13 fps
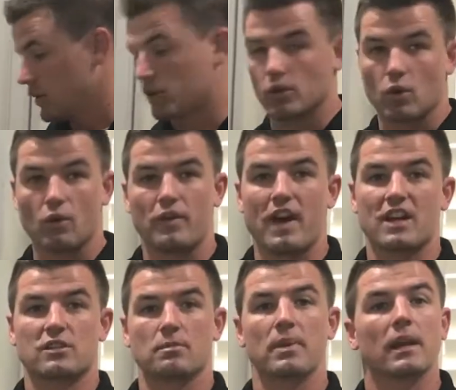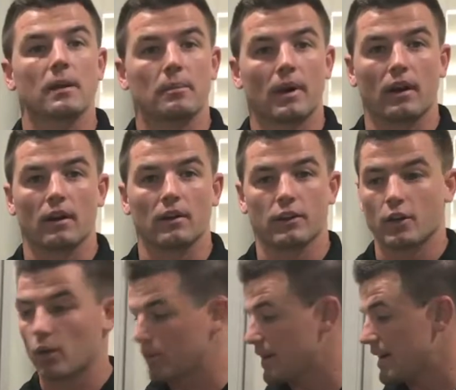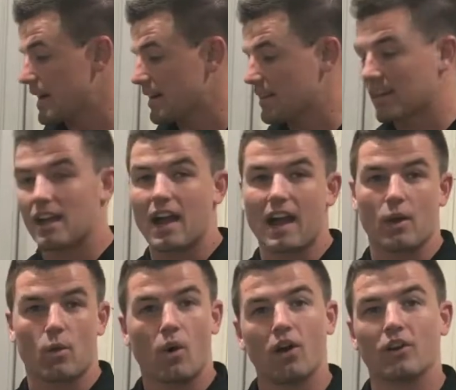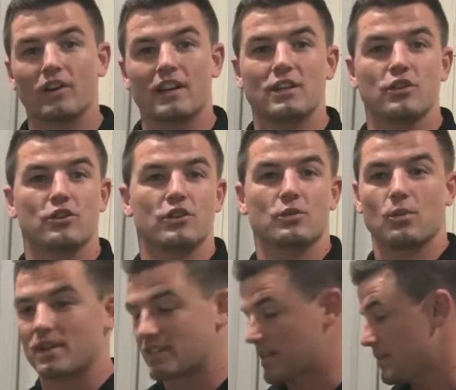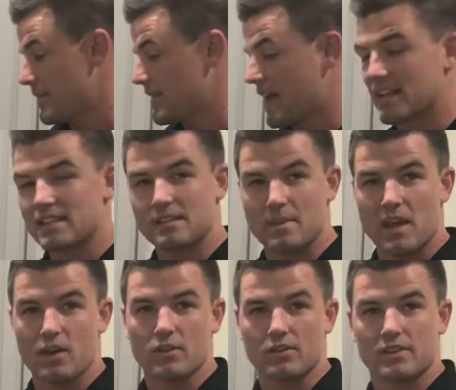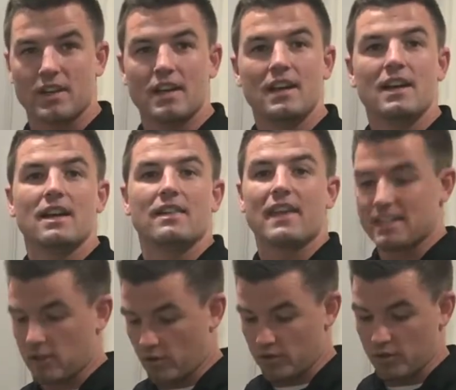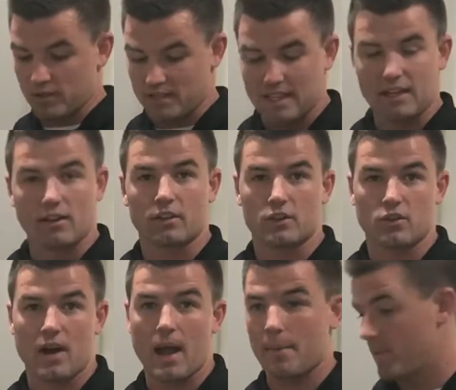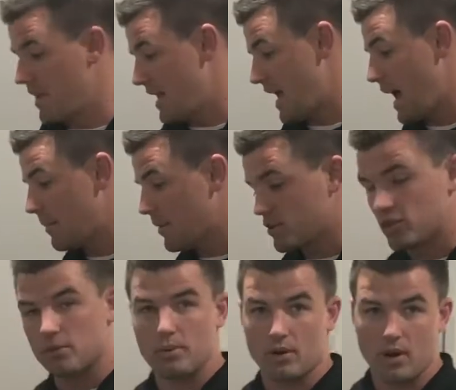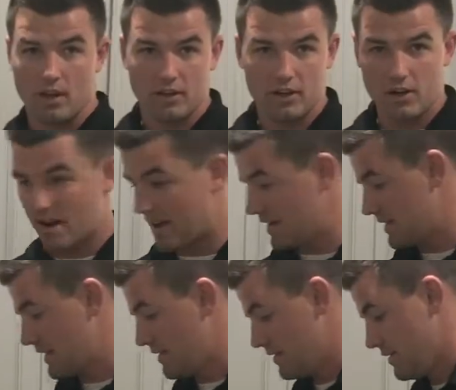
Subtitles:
Good old-fashioned peanut butter. You don't need anything high quality, you just want something that smells, that's going to stick on the trap. How much do you put on there, you ask?